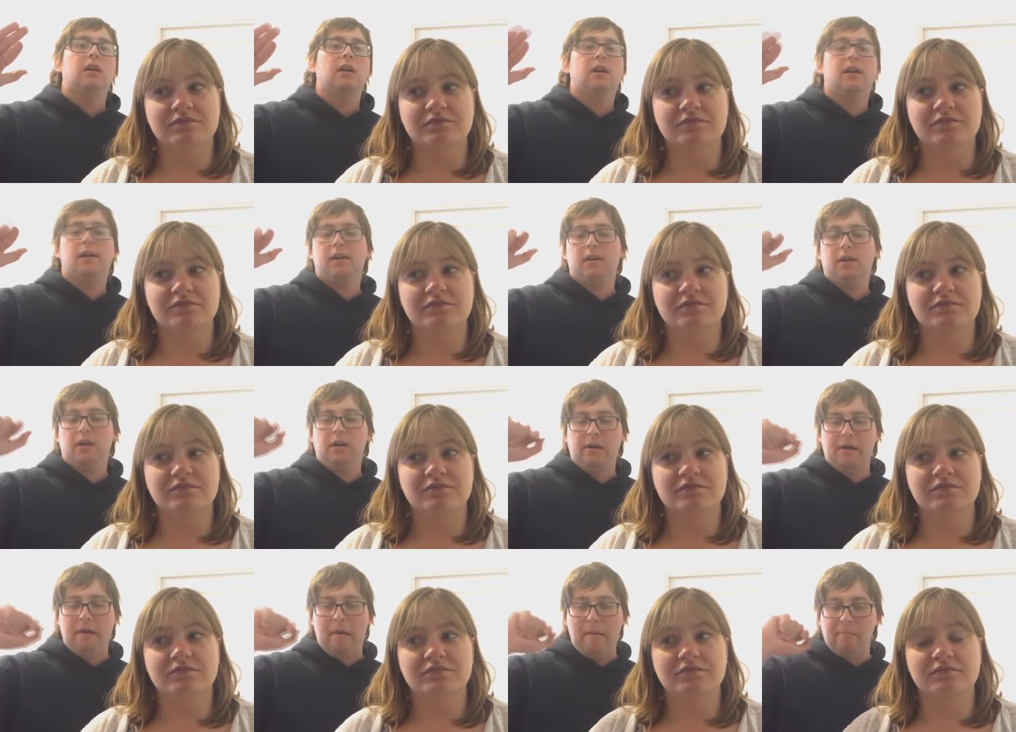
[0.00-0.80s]

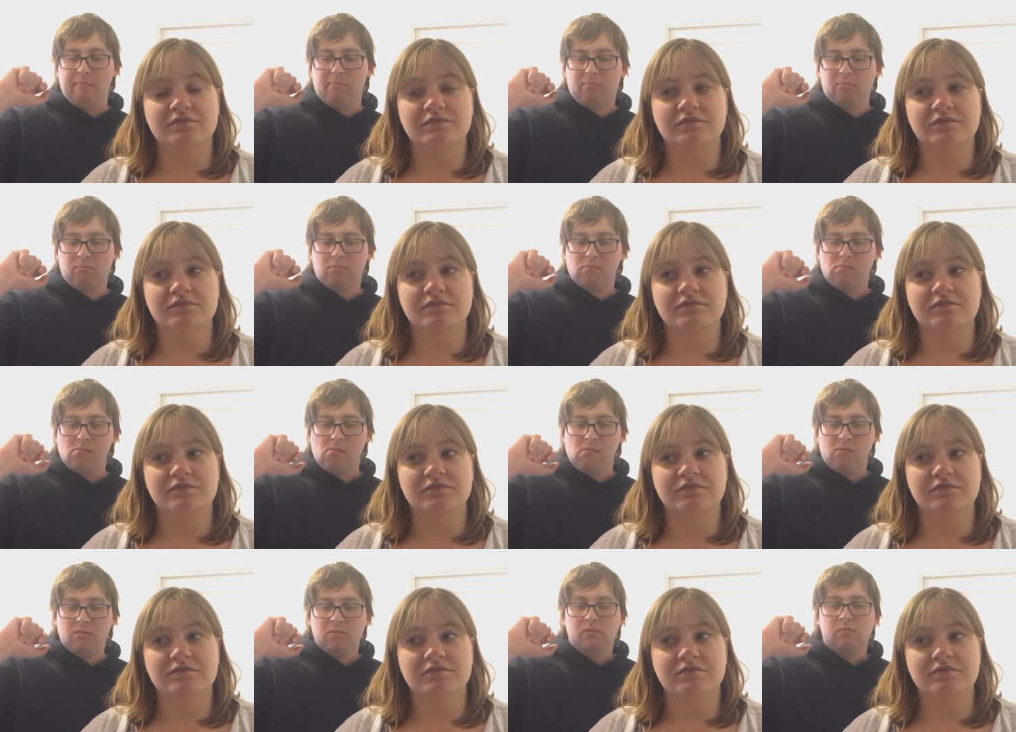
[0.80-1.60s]
Speaker 1: Um,
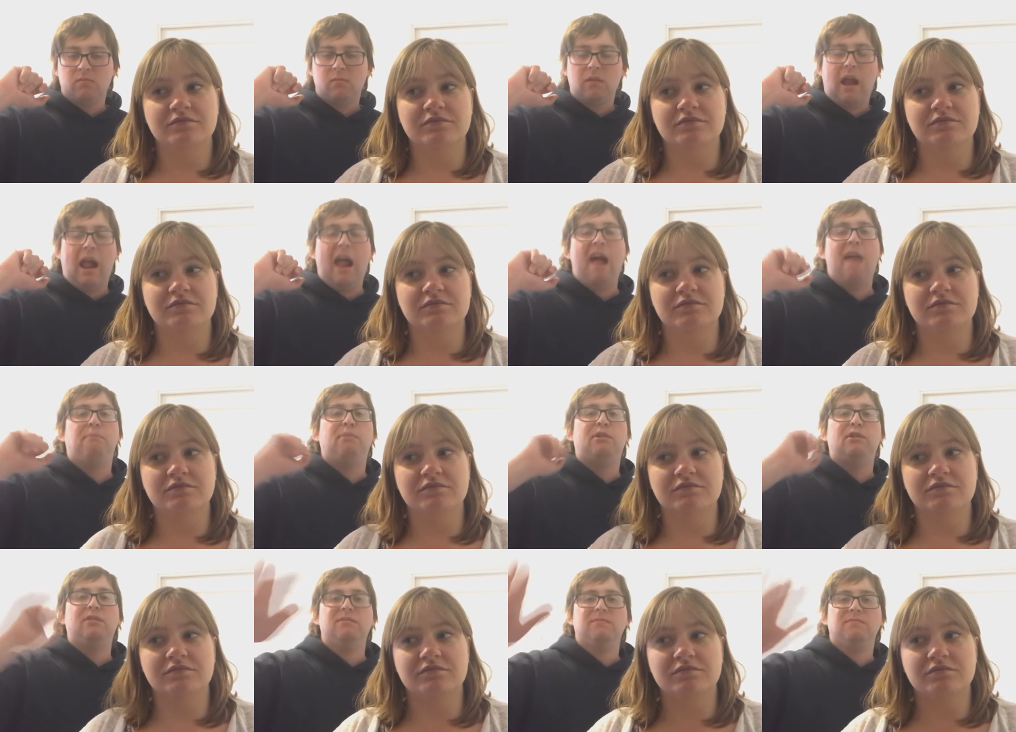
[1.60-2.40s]

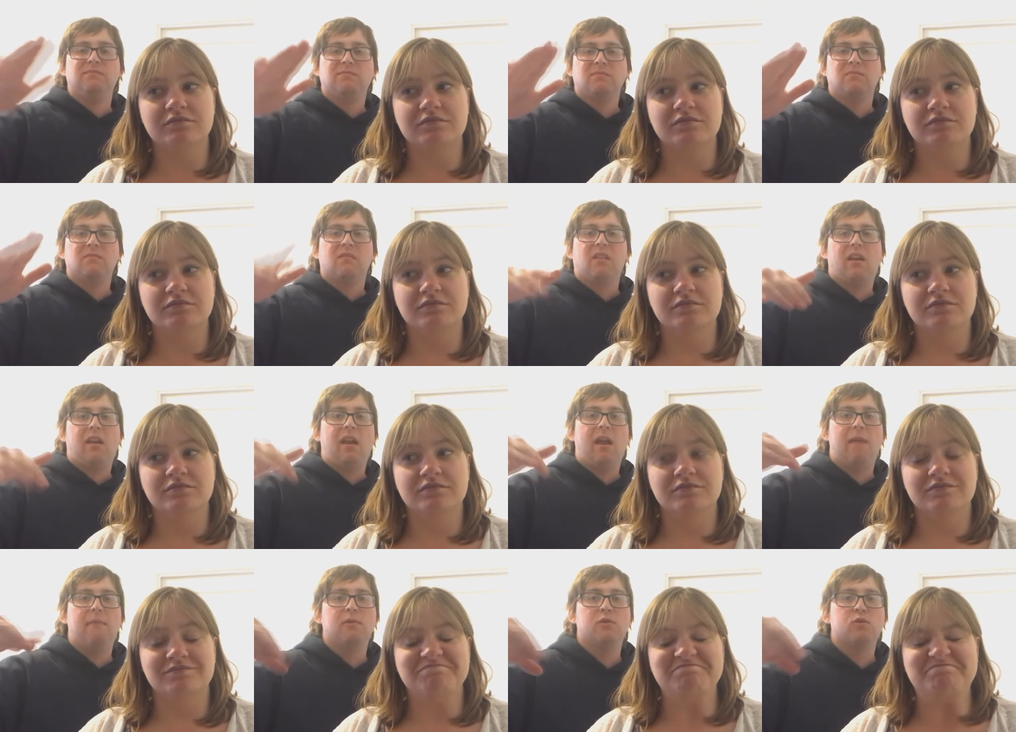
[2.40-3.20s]
Apple,
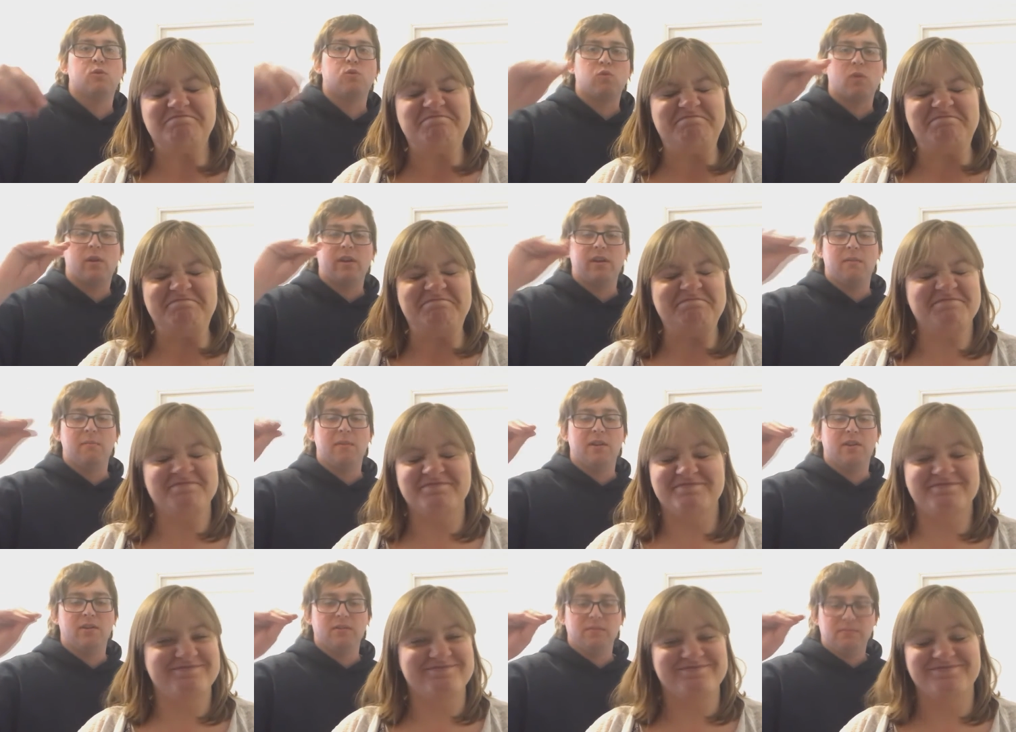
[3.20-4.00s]
that one's right in the
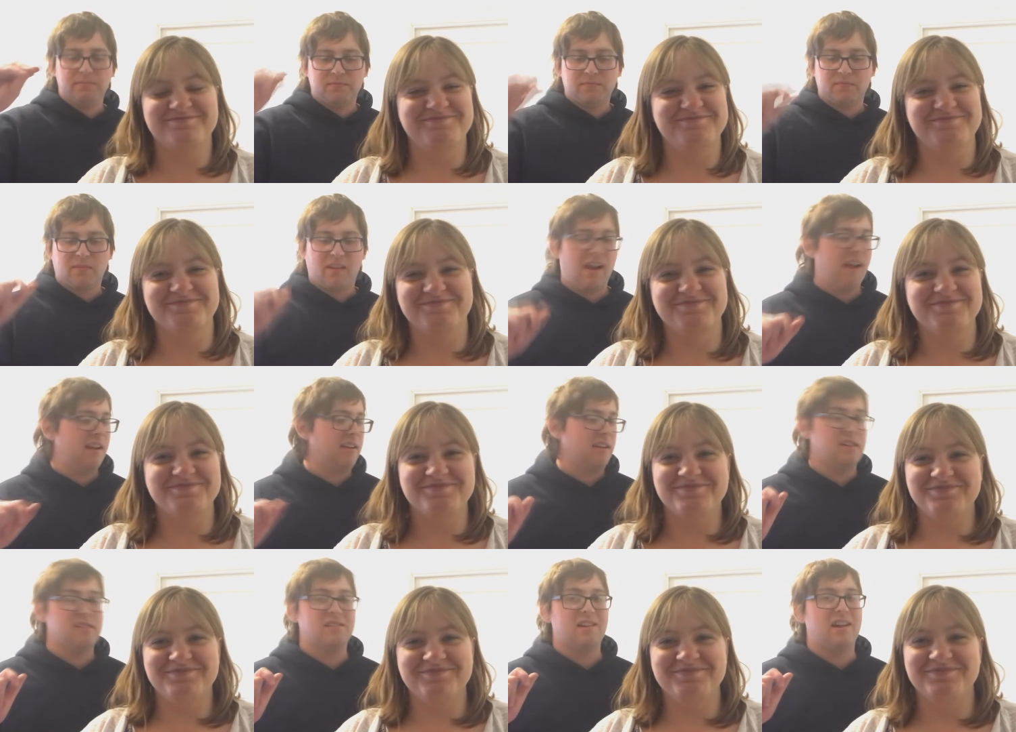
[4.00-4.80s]
middle,
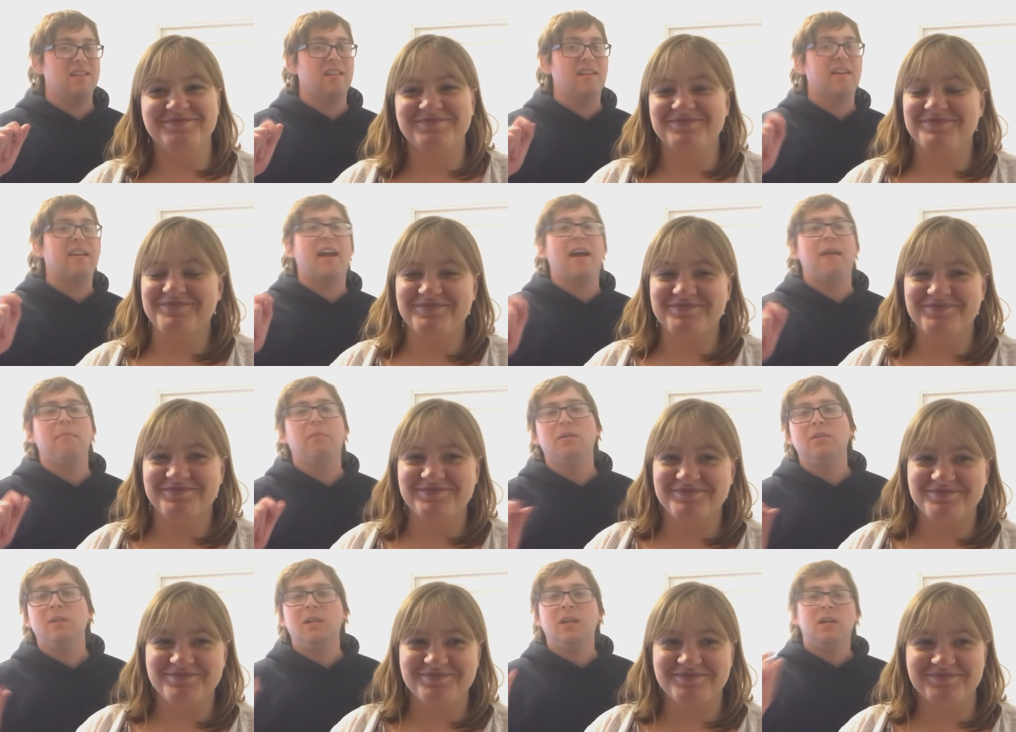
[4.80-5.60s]
because I like
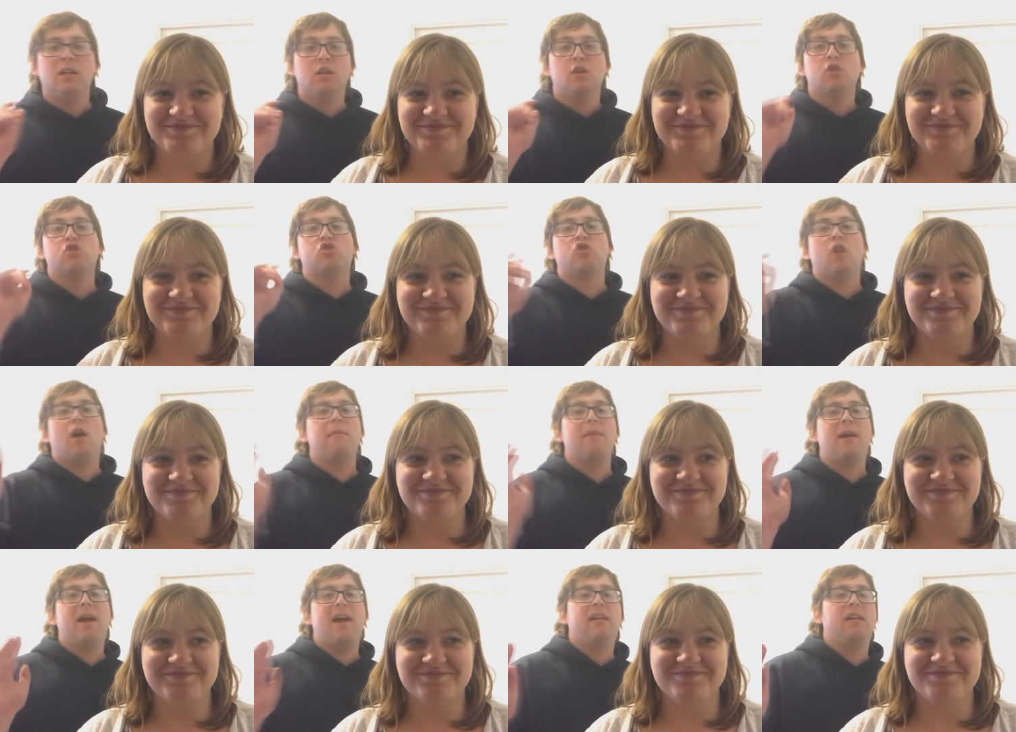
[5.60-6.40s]
apple.
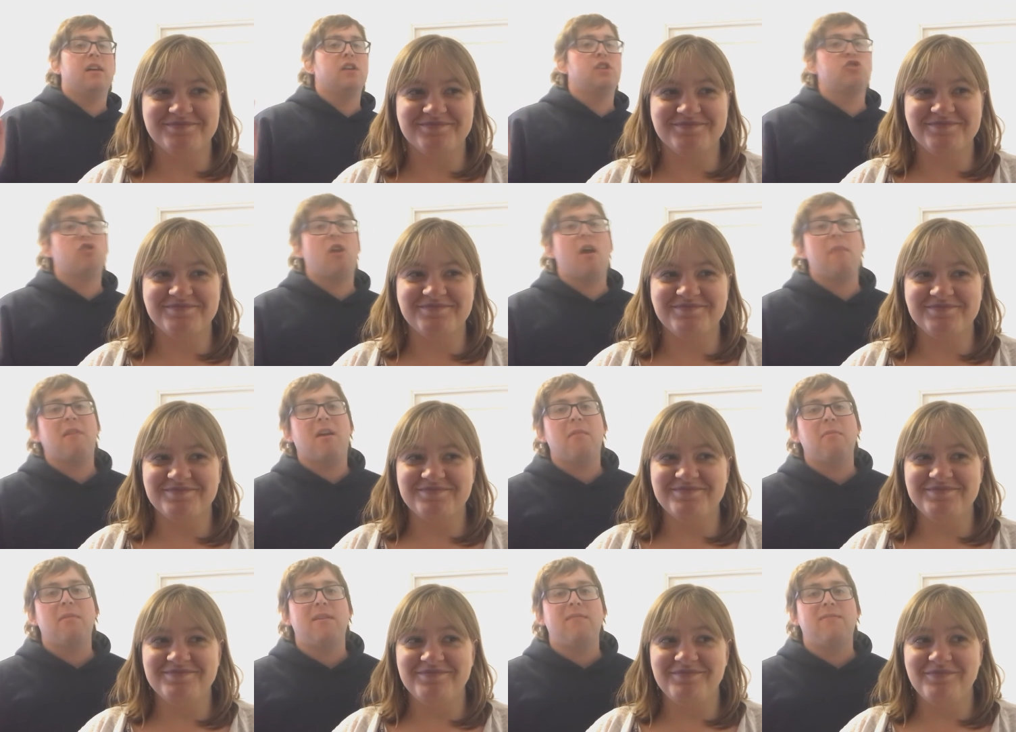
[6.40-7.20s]
Strawberry, I like
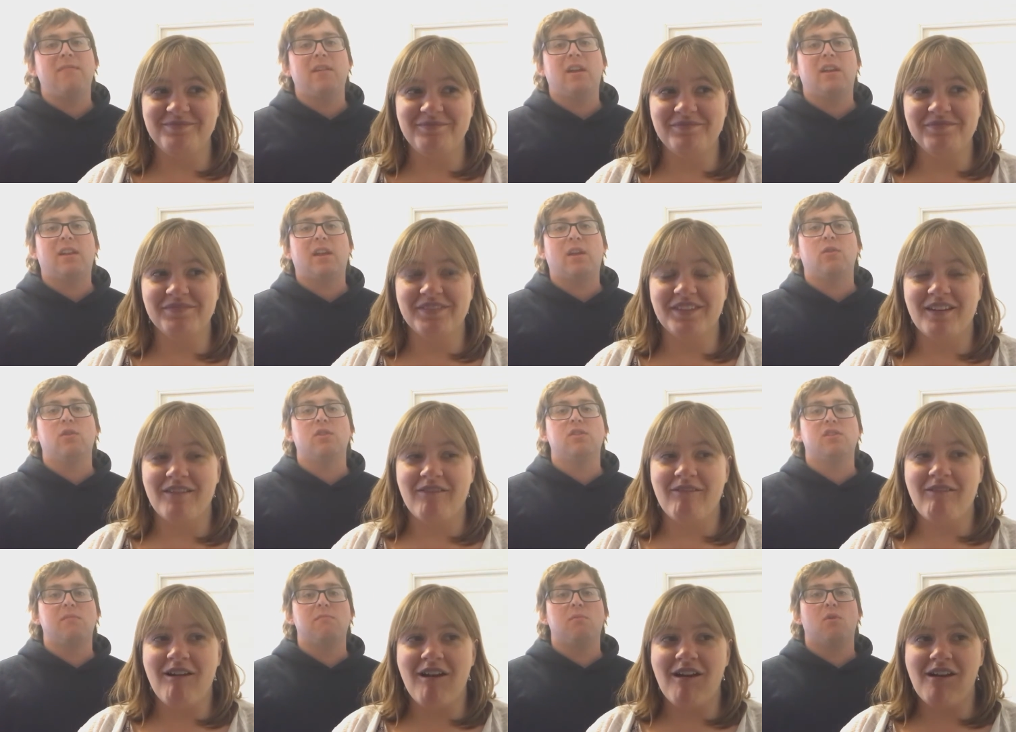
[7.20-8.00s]
strawberry, but I feel like they could
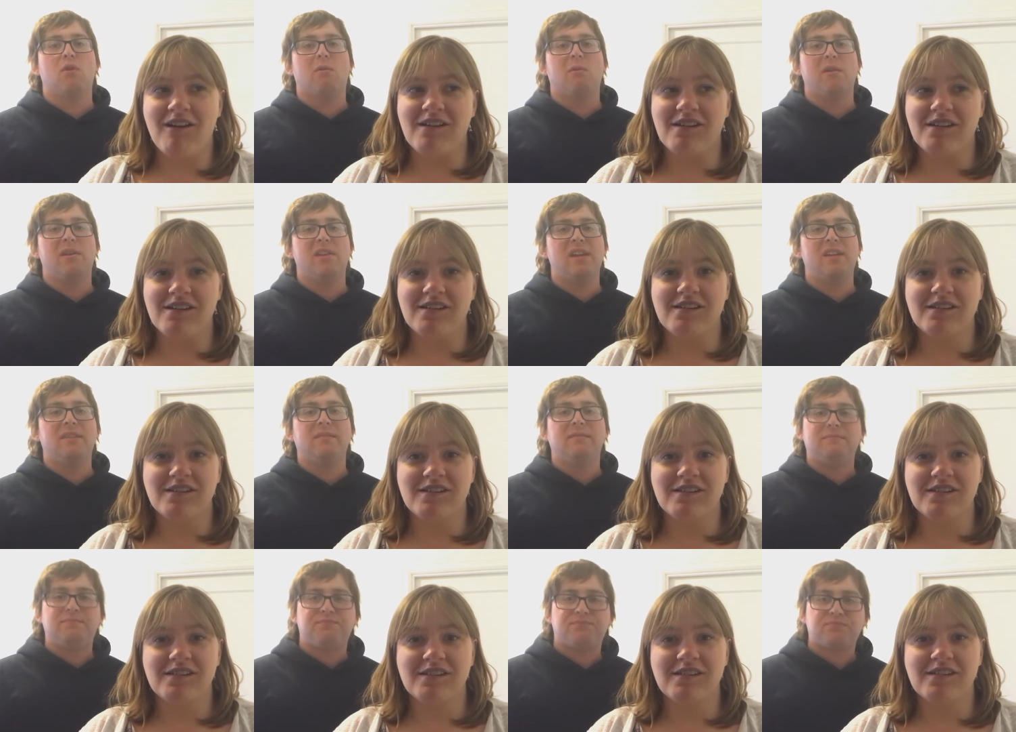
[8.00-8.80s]
have done more with it.
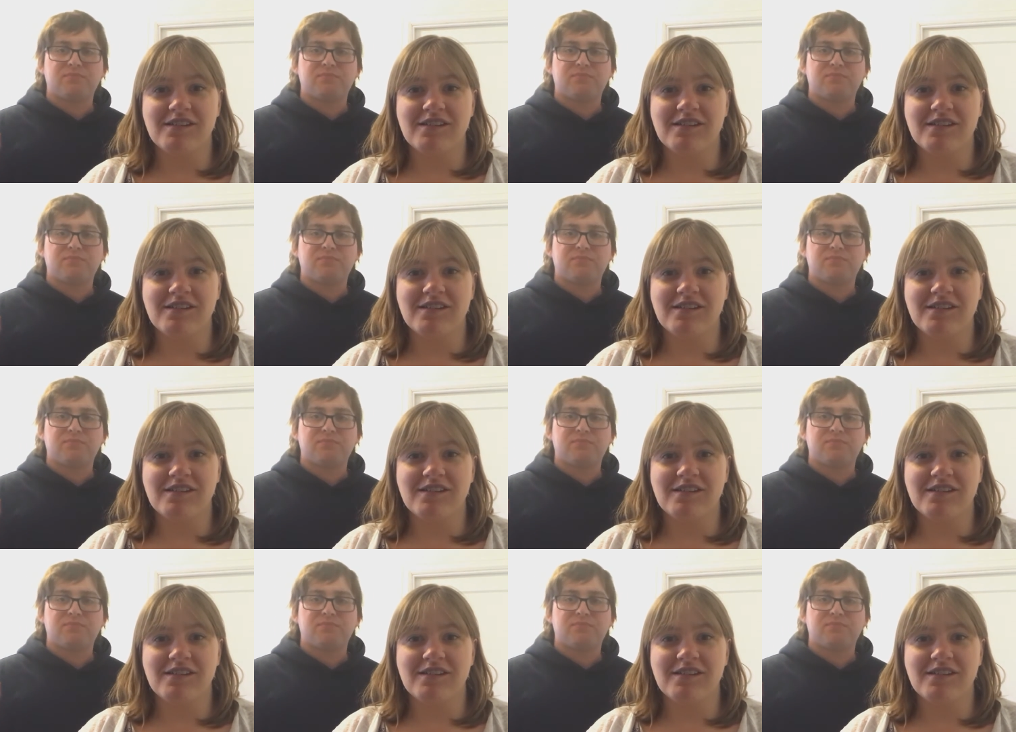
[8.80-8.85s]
